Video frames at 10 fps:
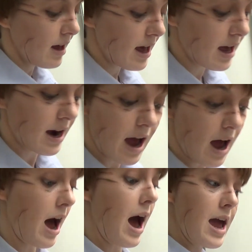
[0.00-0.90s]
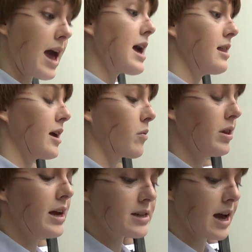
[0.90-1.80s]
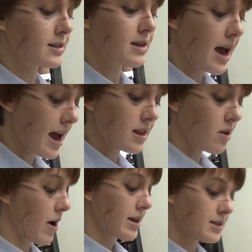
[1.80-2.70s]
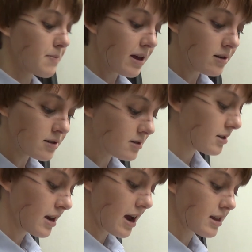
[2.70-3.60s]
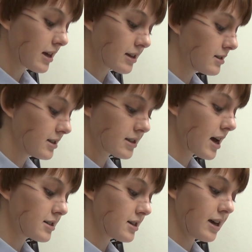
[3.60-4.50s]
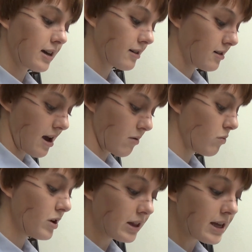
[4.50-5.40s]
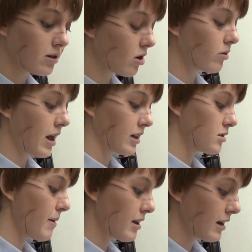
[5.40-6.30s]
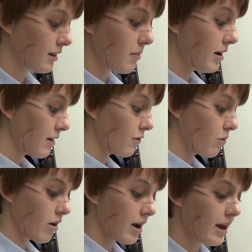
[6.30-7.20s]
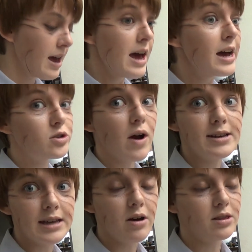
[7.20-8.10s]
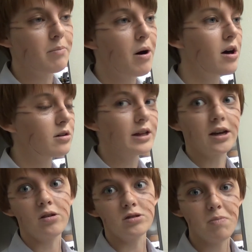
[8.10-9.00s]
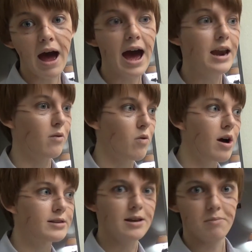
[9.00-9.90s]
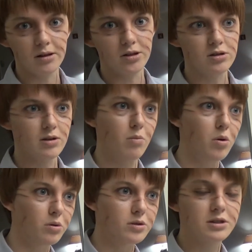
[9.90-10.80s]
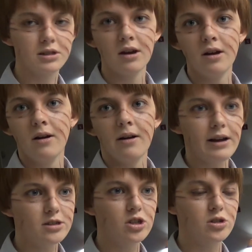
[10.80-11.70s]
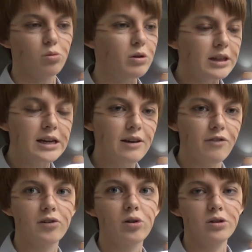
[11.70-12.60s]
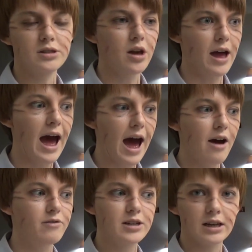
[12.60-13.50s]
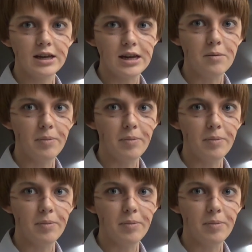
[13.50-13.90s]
And I hate liquid latex. I hate the way it smells. I think it's disgusting. I really don't like spending the money for it. It dries out in the bottle, it goes bad, it rots, it mildews and molds. It's just really difficult to have, to keep,